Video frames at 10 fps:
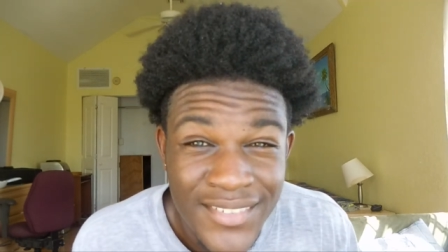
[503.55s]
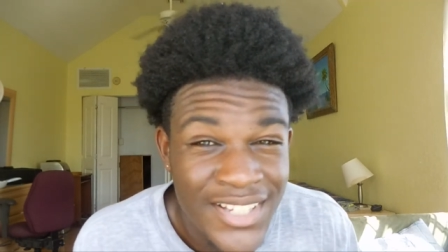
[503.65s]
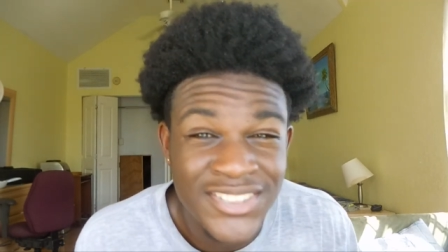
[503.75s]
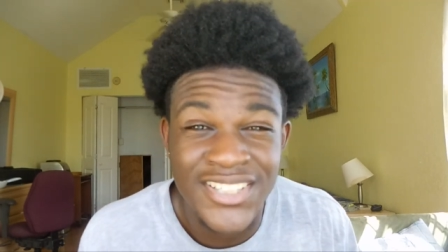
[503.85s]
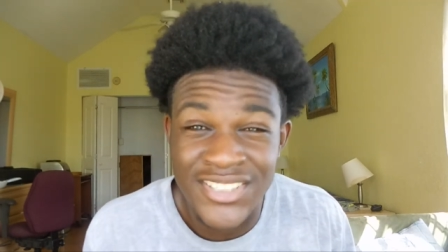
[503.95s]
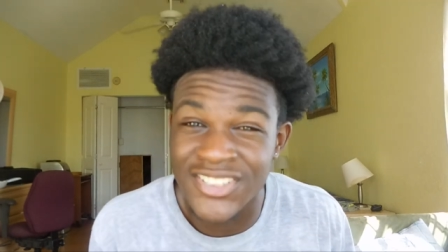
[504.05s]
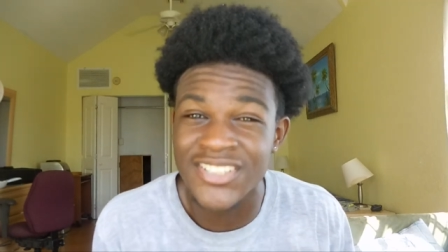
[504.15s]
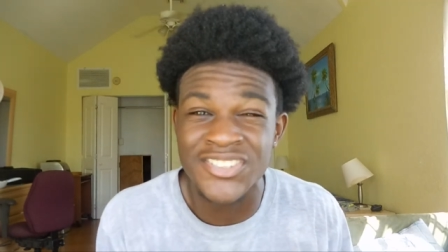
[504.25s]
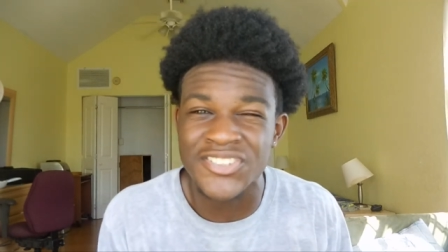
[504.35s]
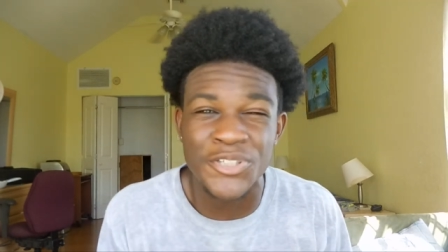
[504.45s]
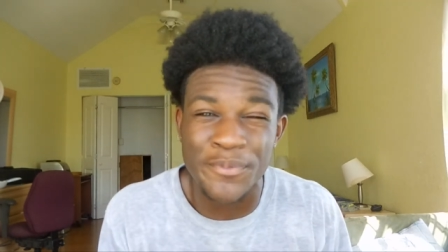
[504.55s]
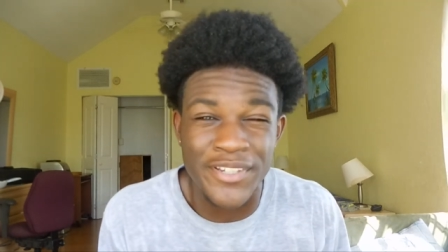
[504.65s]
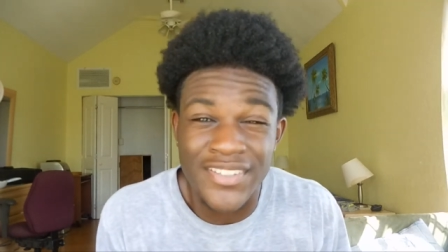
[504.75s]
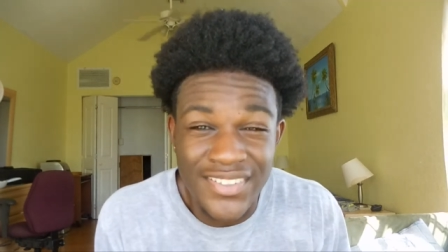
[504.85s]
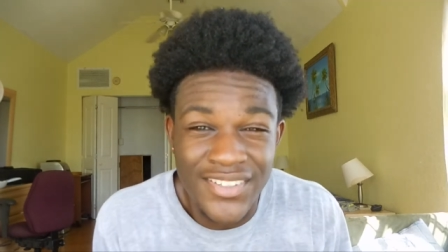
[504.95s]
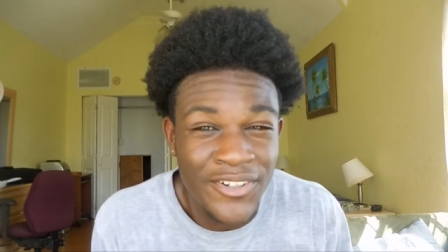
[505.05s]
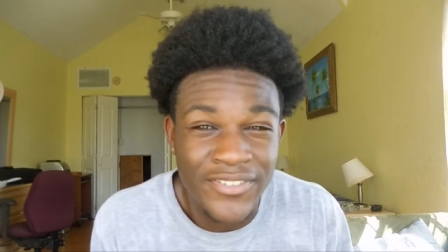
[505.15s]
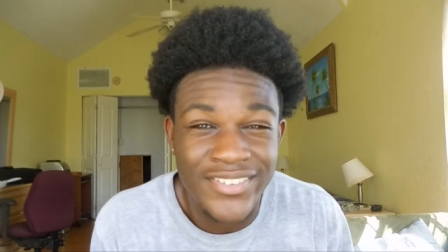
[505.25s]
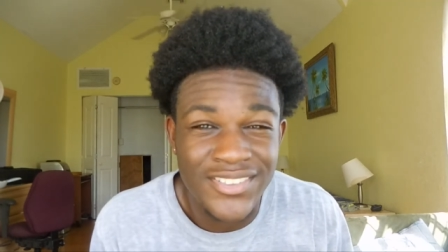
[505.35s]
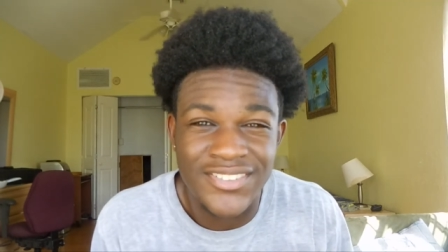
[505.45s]
It's it's it's stupid.
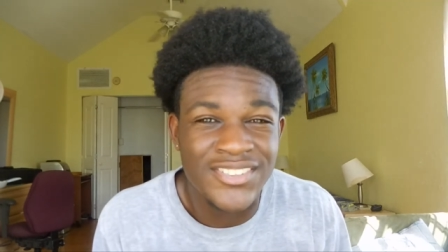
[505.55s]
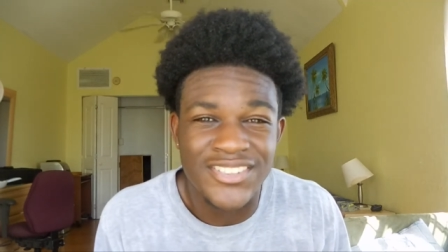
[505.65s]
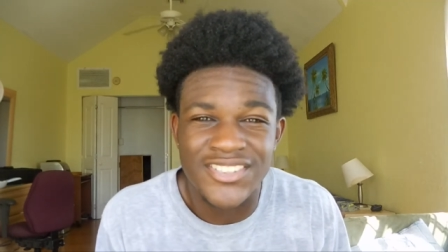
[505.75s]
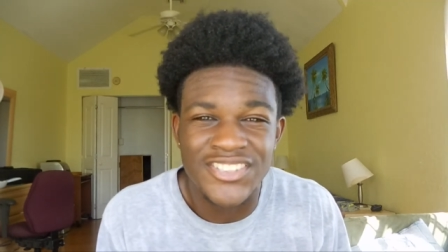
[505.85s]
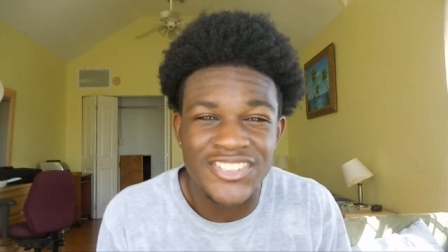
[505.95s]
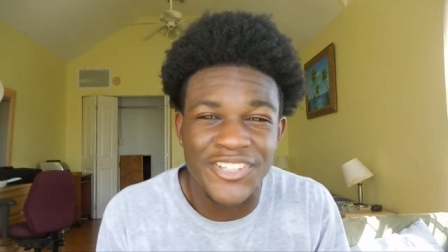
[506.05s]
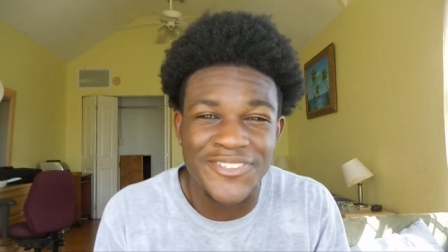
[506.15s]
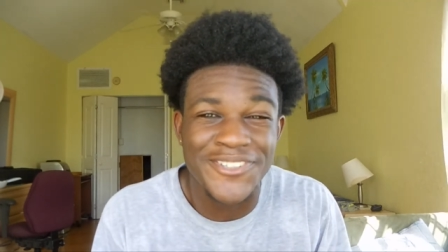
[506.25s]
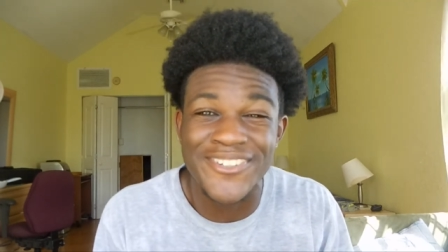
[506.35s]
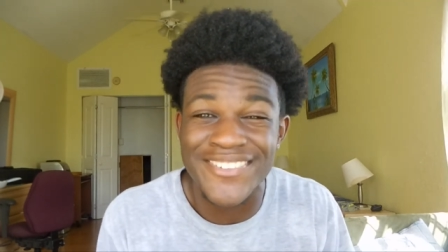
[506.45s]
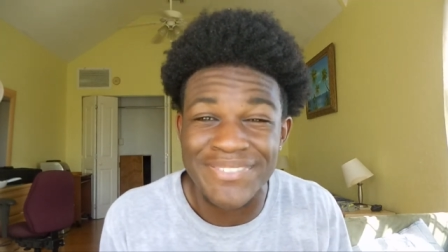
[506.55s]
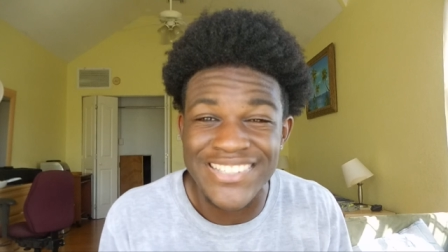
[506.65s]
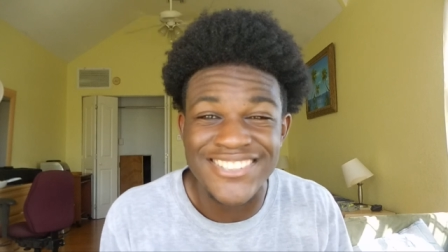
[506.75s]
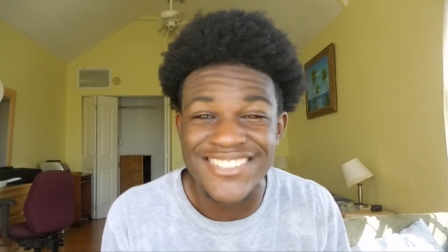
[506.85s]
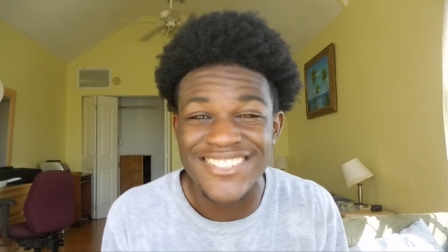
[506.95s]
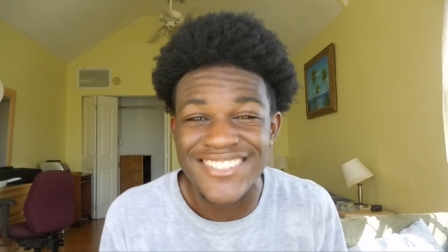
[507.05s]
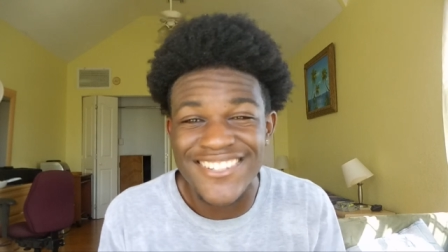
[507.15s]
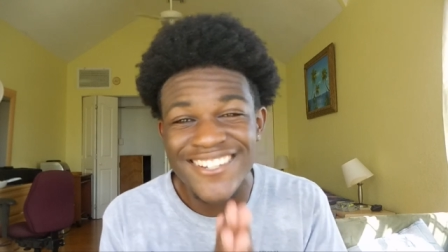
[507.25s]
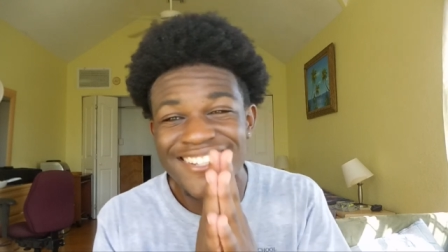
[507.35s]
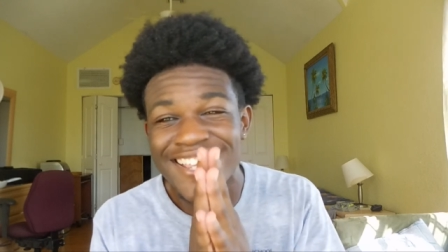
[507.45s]
Don't just don't do it, please.
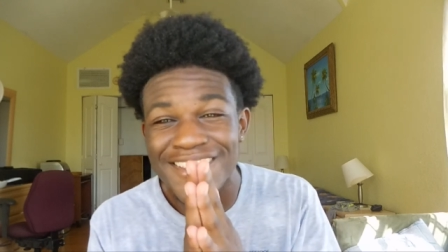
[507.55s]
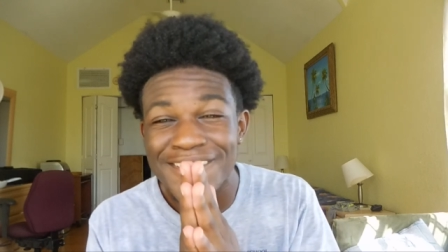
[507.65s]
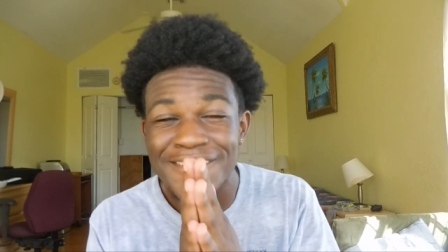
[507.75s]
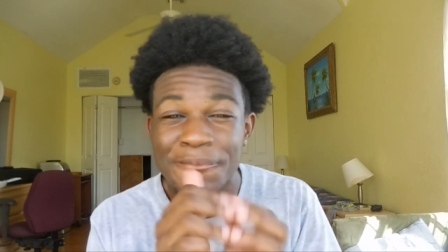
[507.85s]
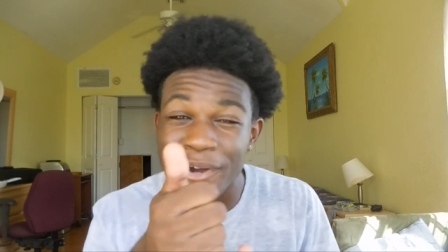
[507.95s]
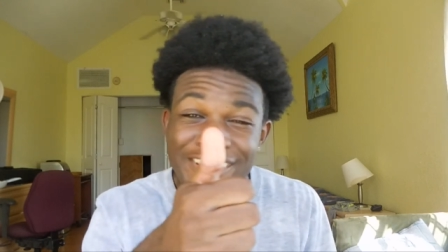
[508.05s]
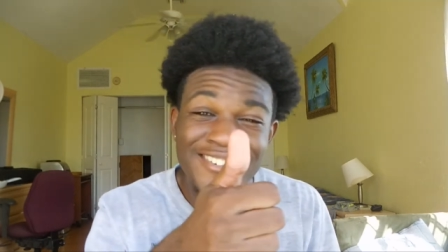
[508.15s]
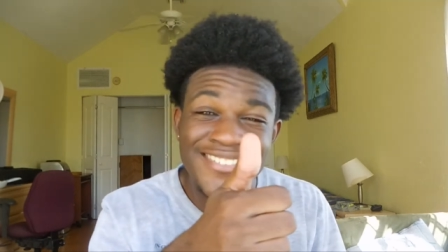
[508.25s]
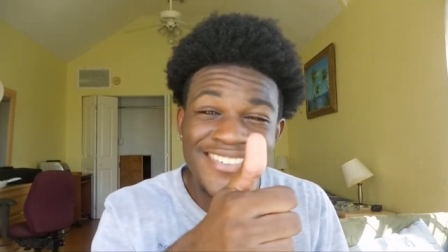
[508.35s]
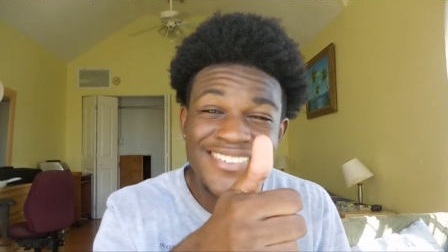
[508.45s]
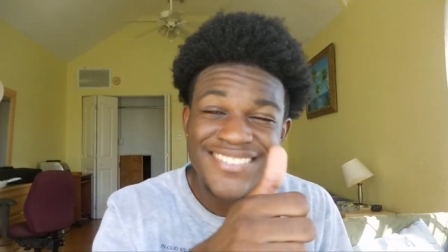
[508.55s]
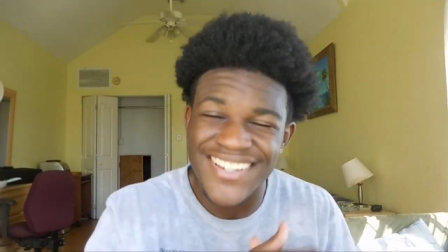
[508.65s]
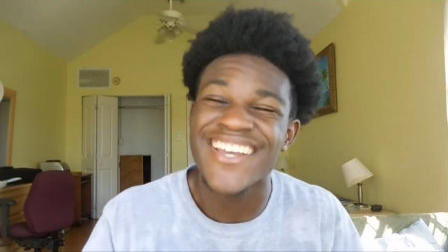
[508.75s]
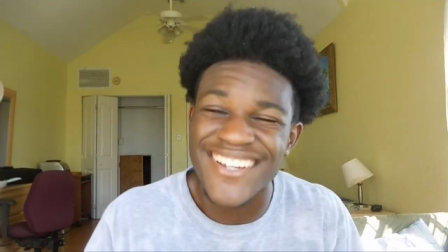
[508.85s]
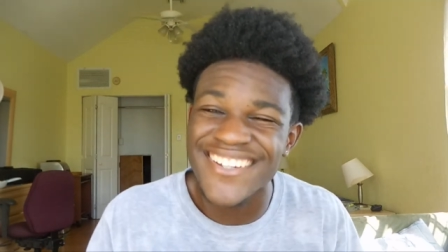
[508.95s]
Thank you. not? Yeah.